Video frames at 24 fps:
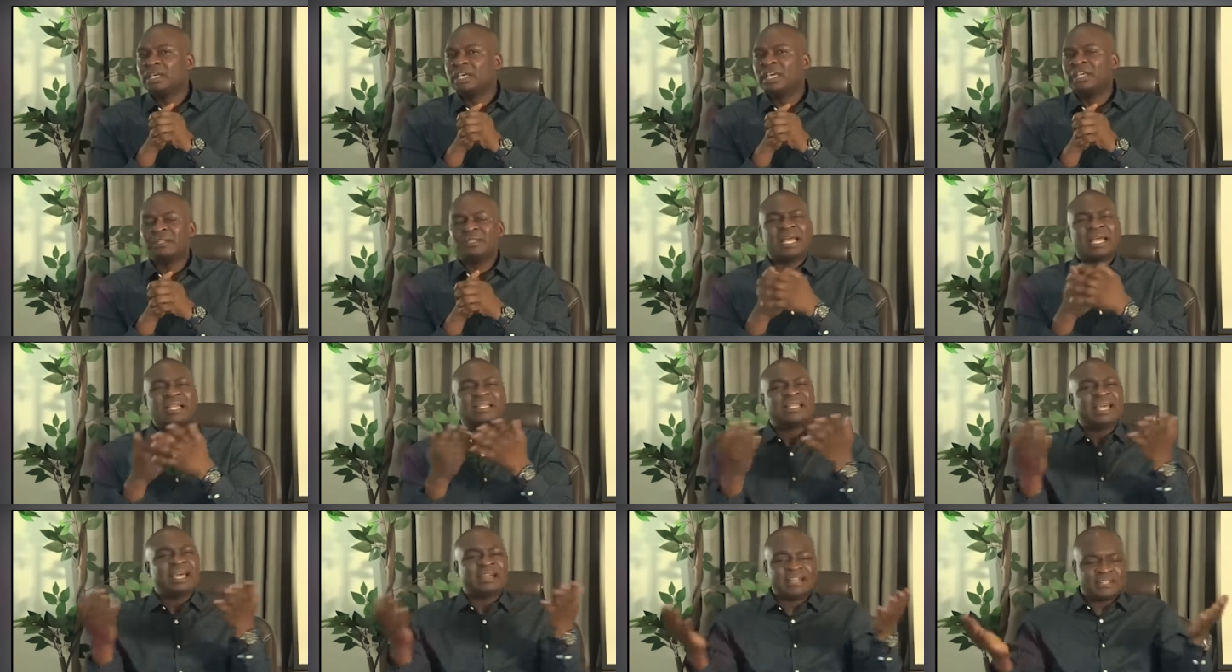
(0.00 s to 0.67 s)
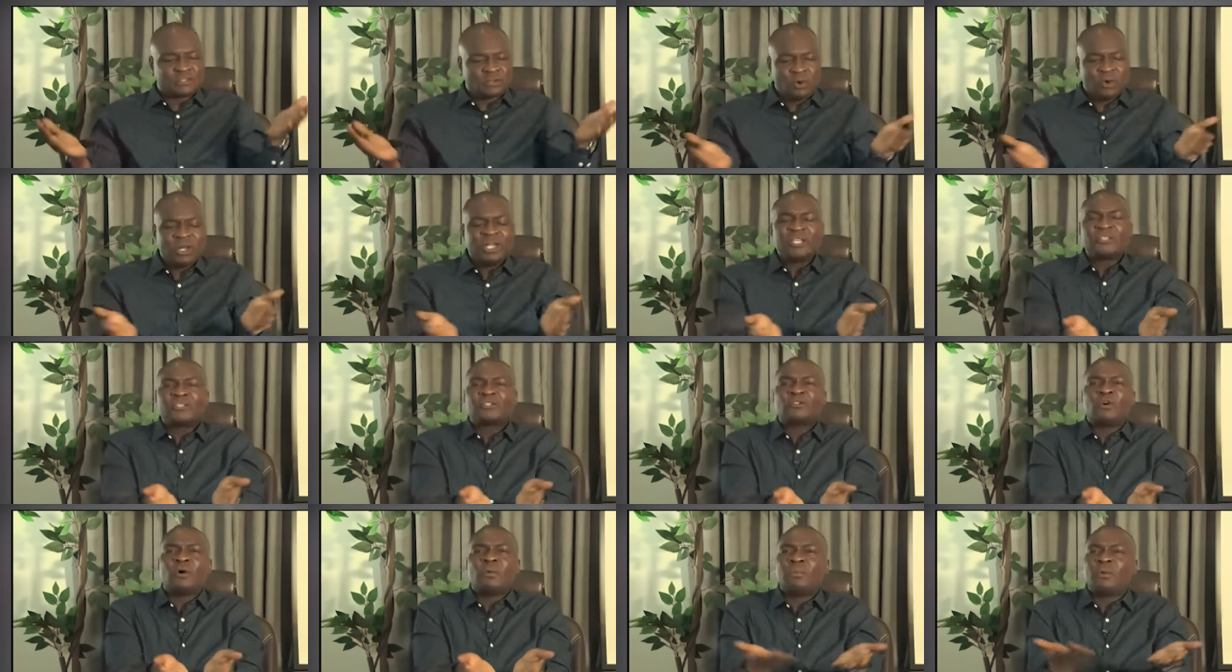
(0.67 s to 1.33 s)
It, there is
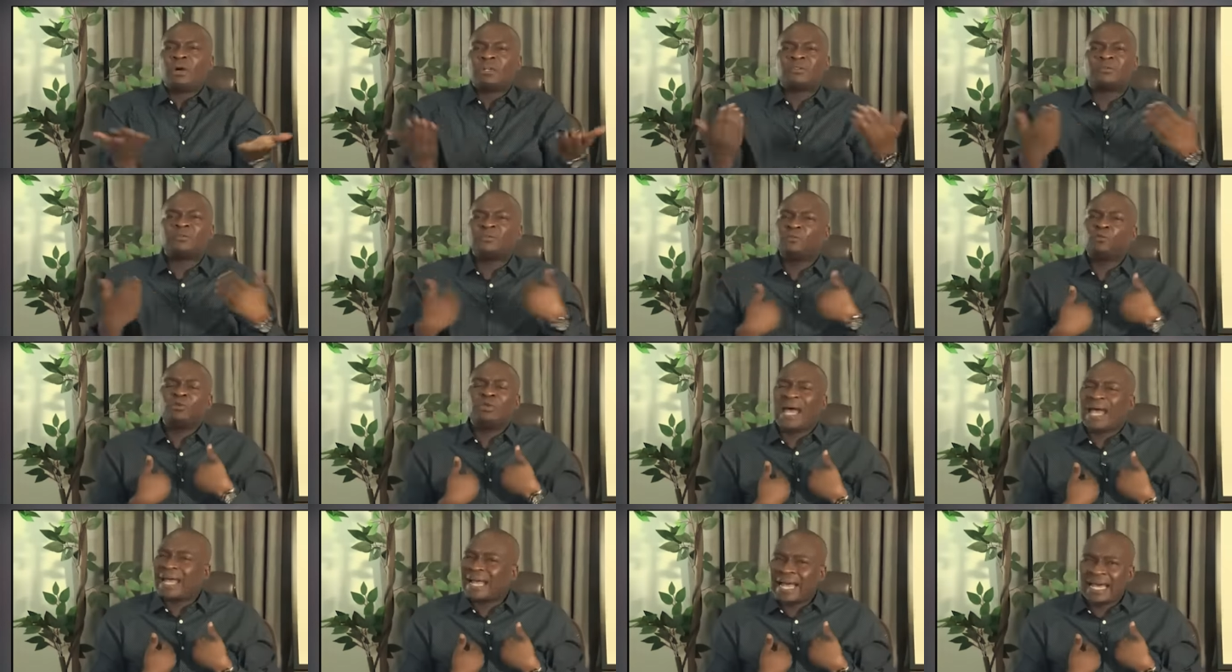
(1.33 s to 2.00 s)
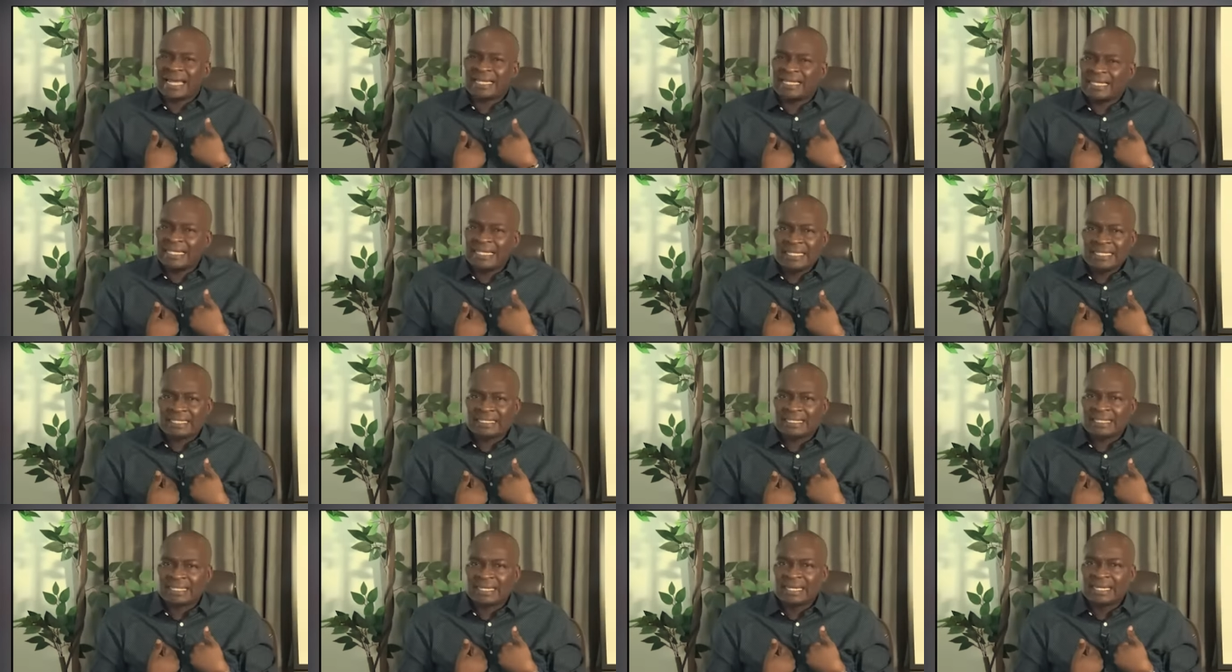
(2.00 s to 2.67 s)
only so much food I can
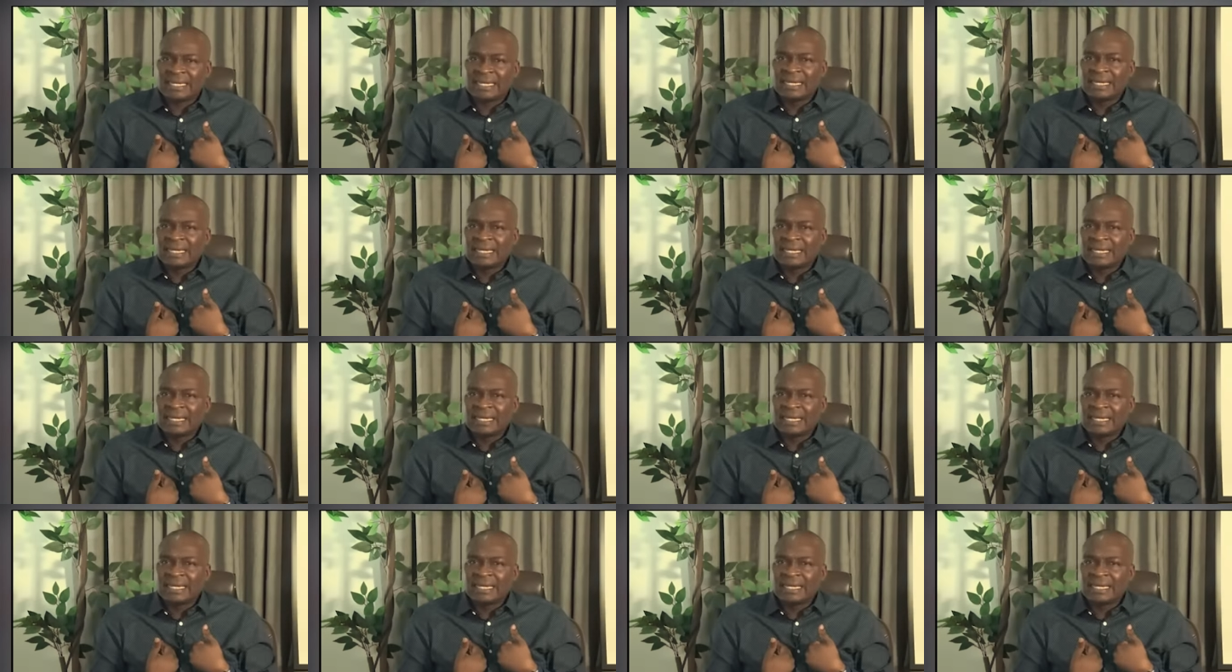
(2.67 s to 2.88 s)
eat.